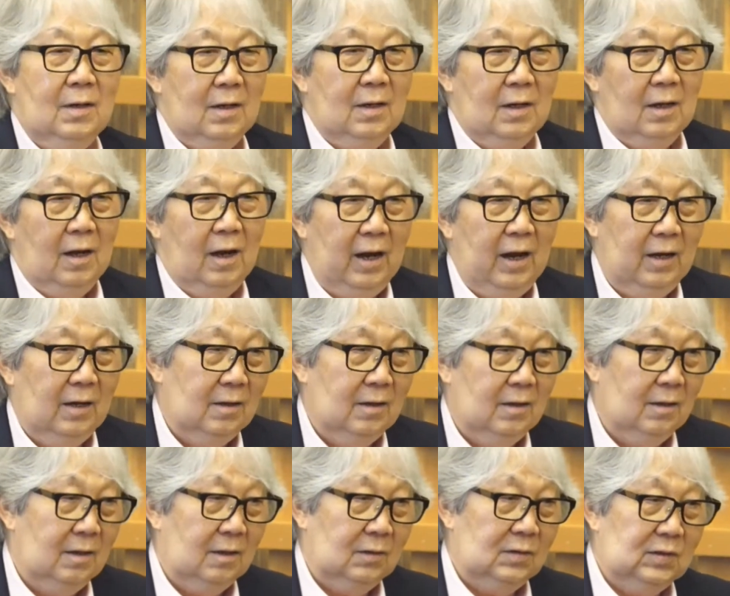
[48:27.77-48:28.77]
and the
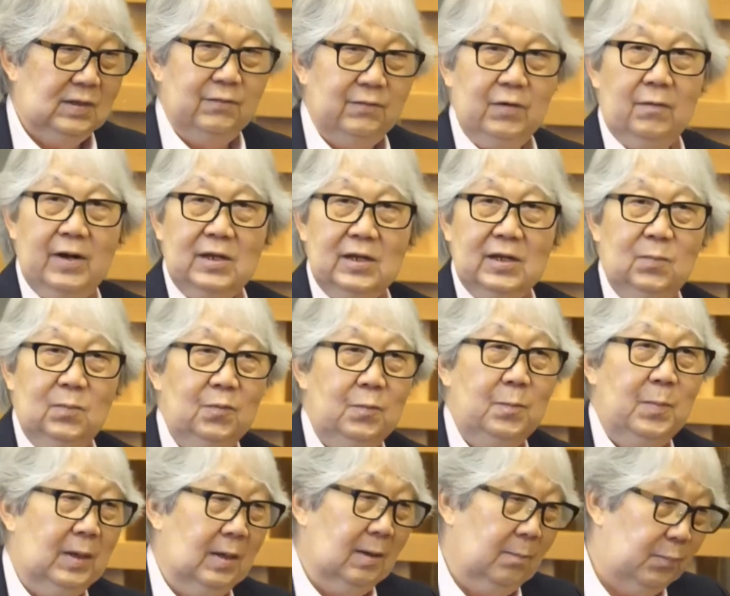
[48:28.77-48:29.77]
civil rights movement,
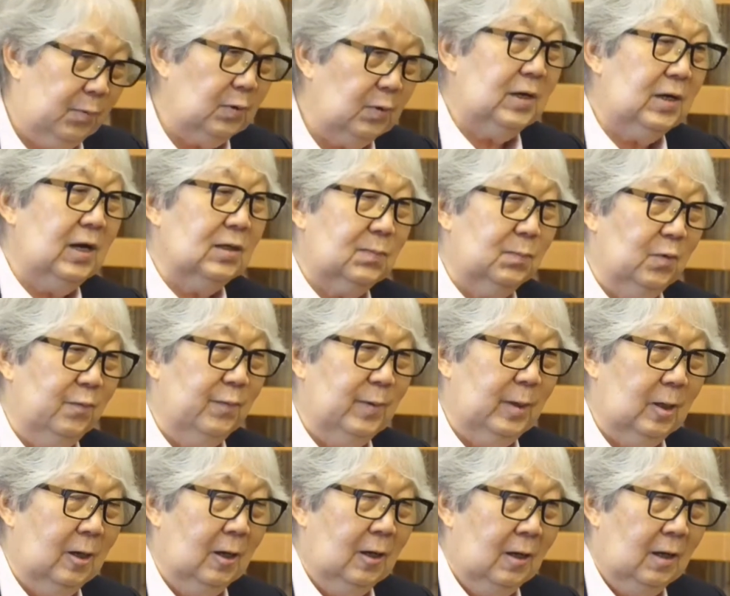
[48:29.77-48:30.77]
the protest movement,
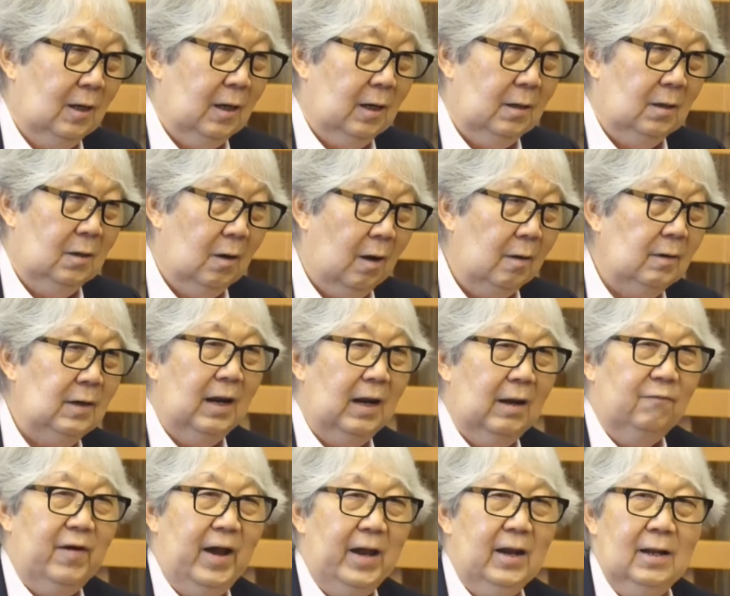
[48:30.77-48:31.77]
a
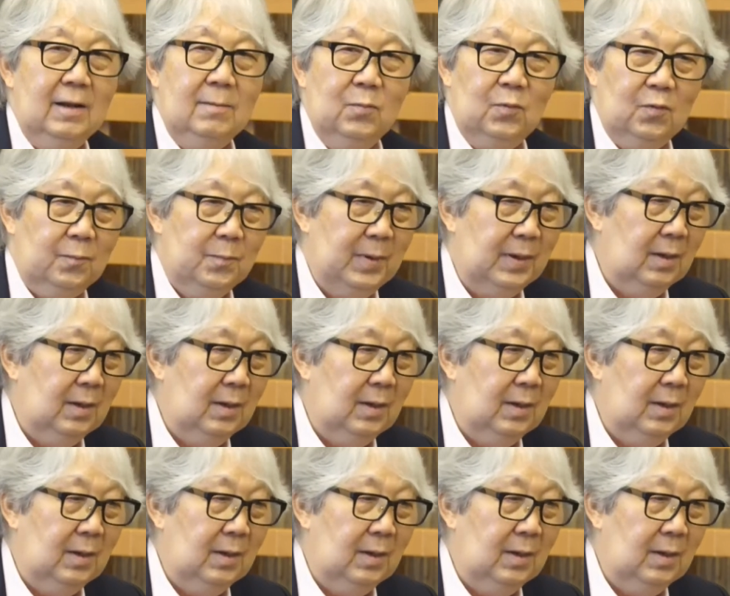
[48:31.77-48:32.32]
non-violent movement